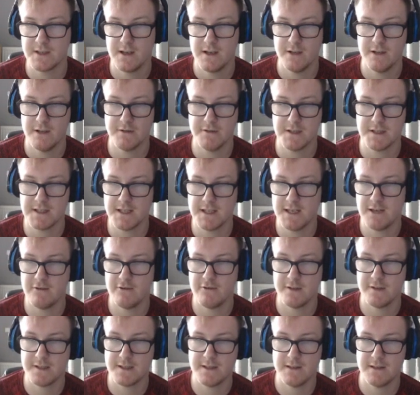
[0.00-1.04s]
use the
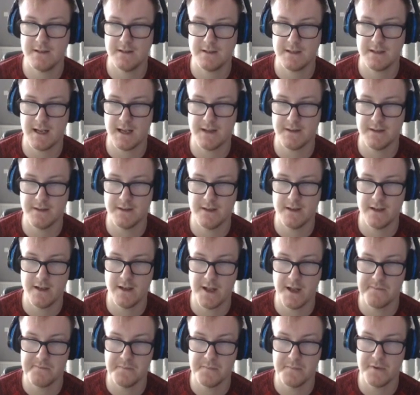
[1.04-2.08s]
secrets to add
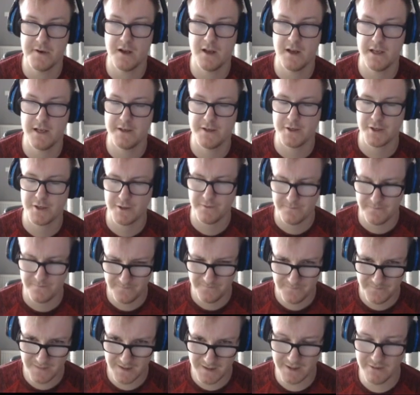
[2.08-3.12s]
the knowledge.
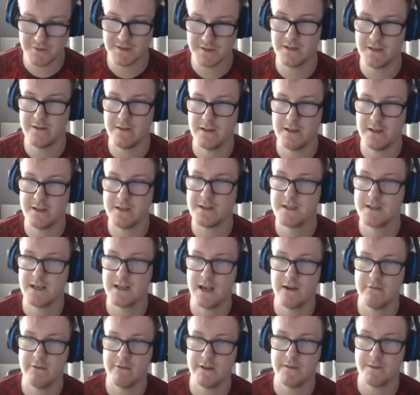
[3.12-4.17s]
Use the knowledge to
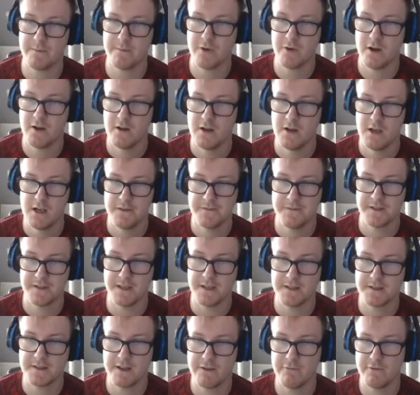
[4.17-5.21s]
get rid of the prophecy.
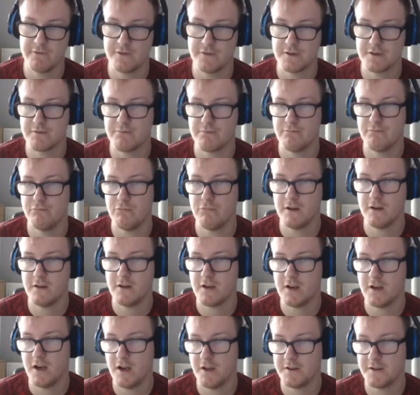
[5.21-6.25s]
So with just 1
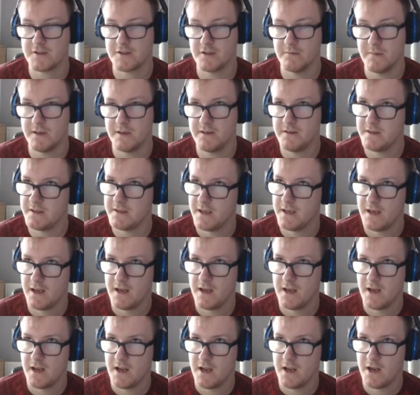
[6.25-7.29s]
card summoned,
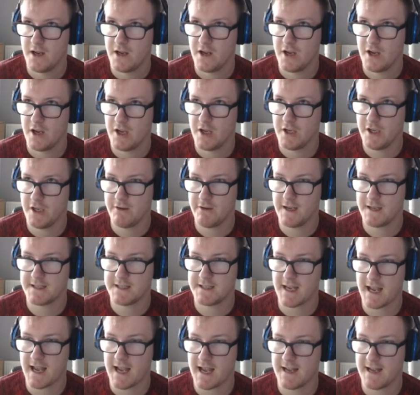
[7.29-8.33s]
you get
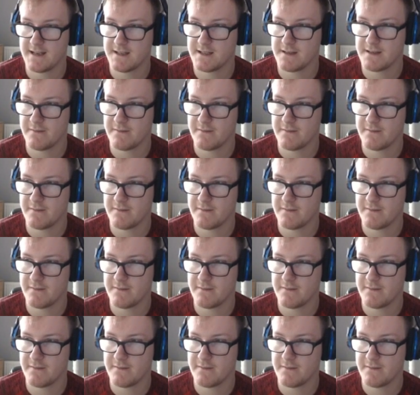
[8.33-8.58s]
to add